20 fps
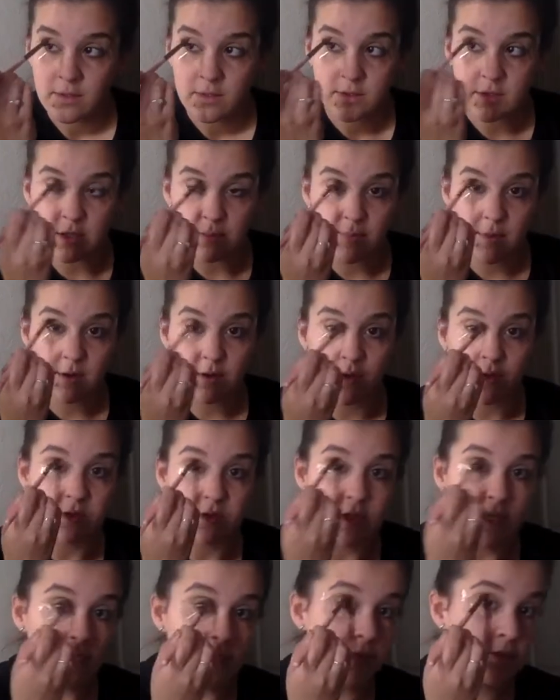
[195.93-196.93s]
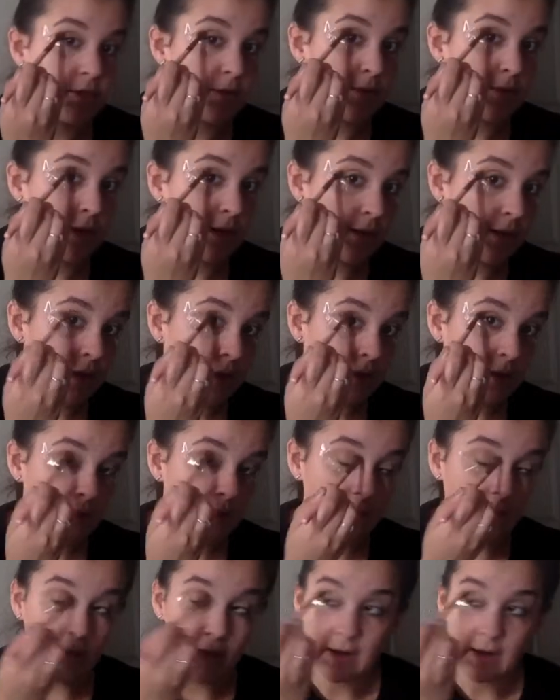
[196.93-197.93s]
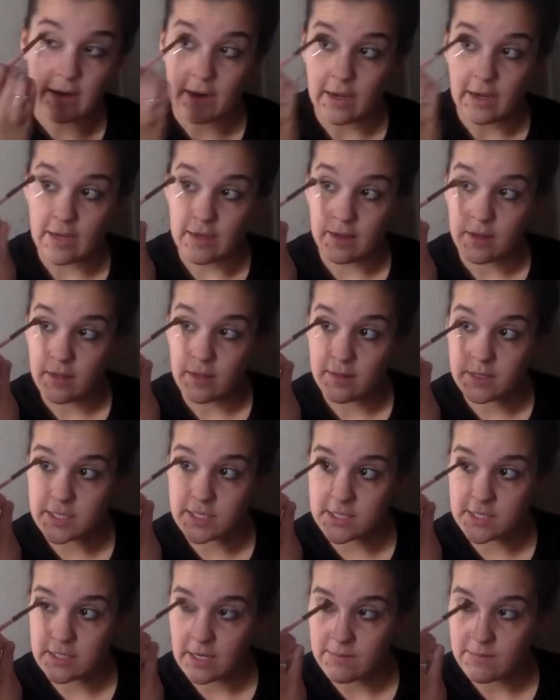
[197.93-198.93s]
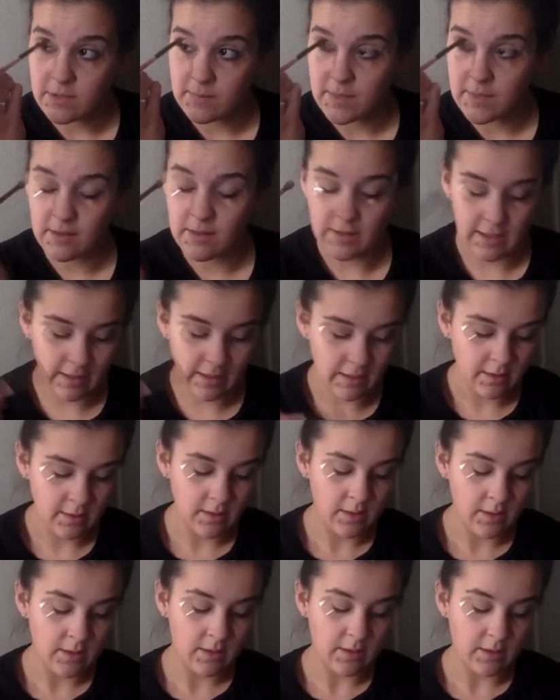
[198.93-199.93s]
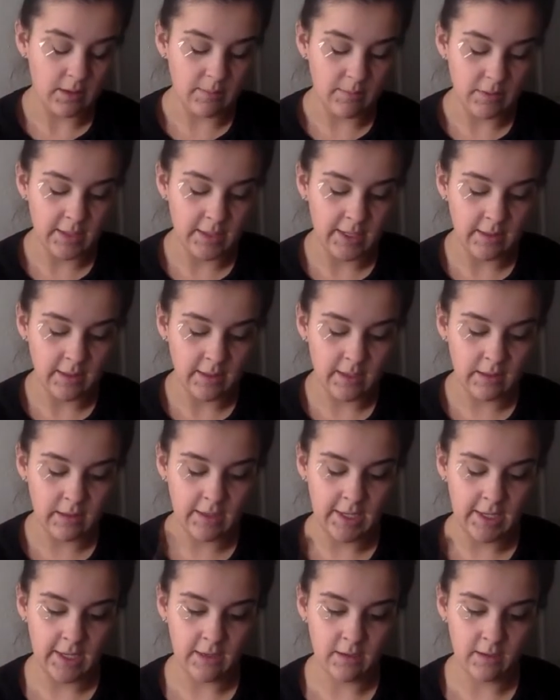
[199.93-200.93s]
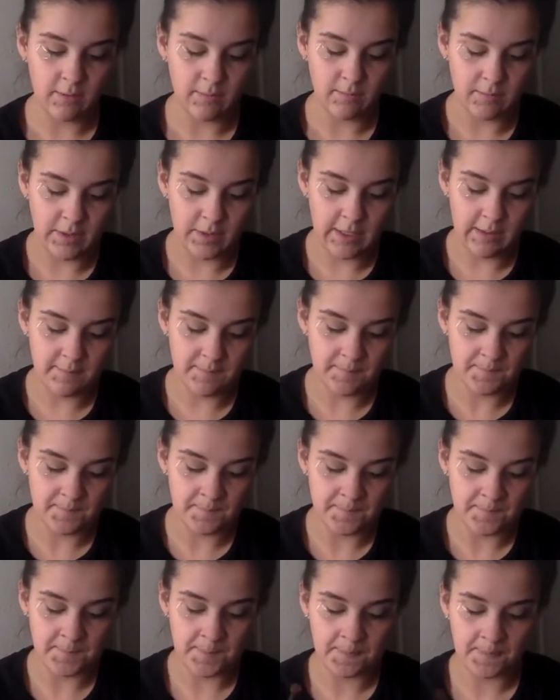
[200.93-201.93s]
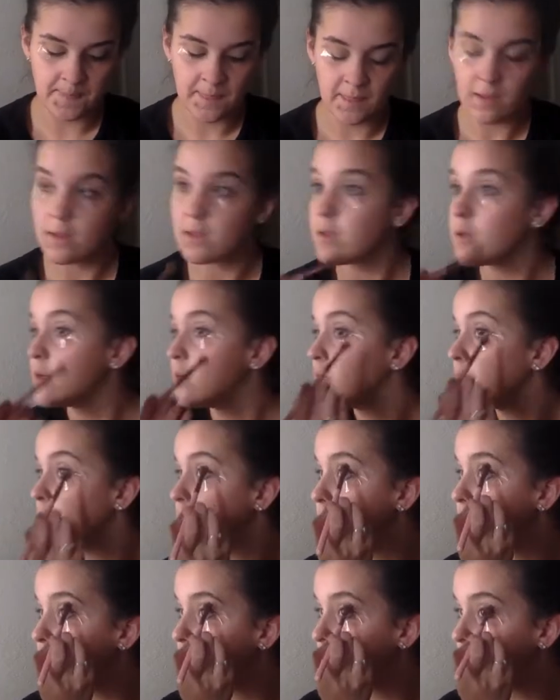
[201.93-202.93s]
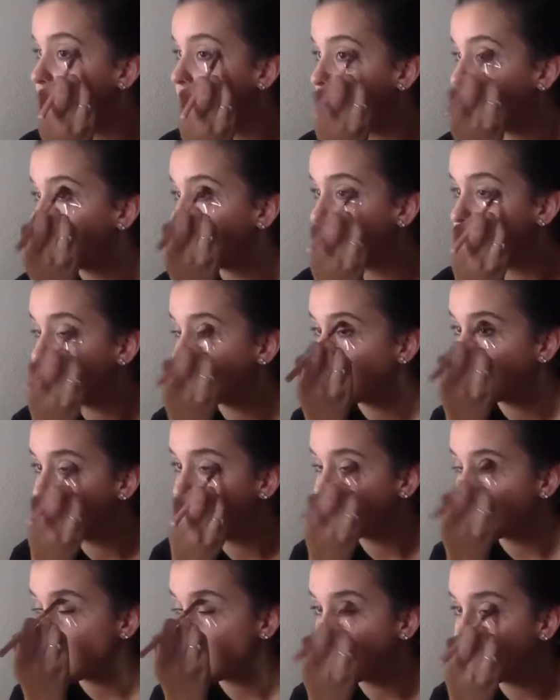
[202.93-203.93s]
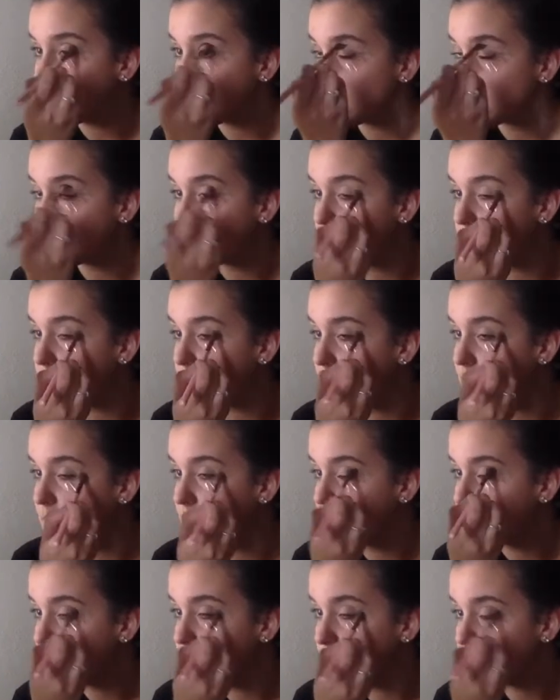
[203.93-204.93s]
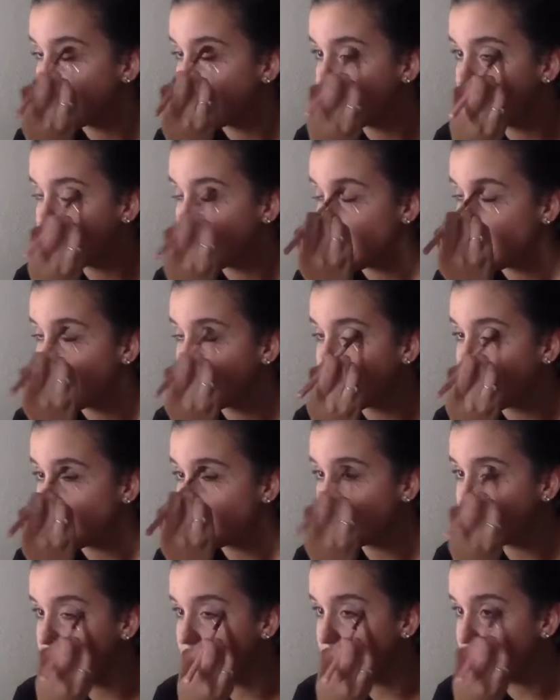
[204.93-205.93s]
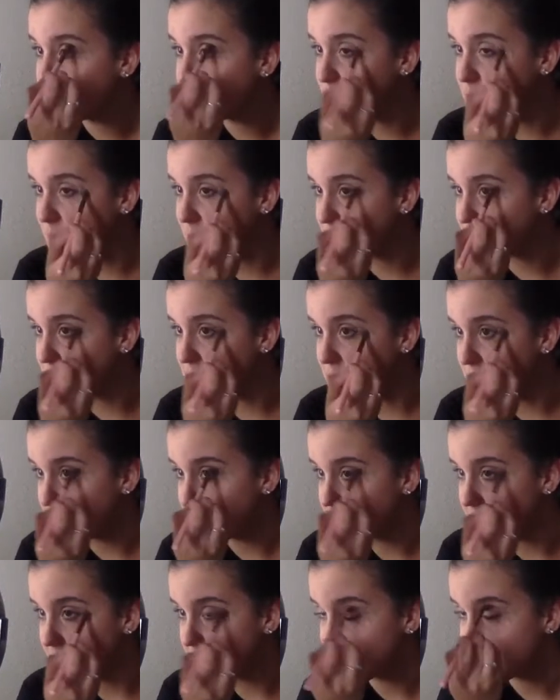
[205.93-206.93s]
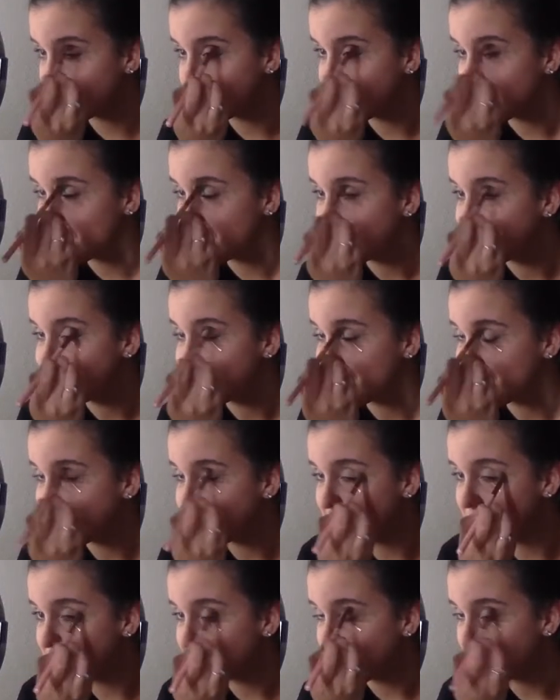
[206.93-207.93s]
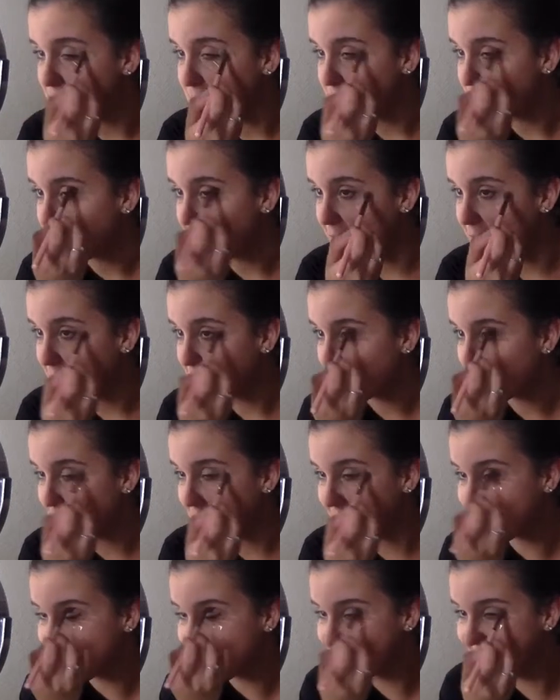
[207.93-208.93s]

So I'm literally just doing like that eye. And this doesn't have to be like completely clean, but do your best. So you just put that. How do YouTubers do this? This is so awkward.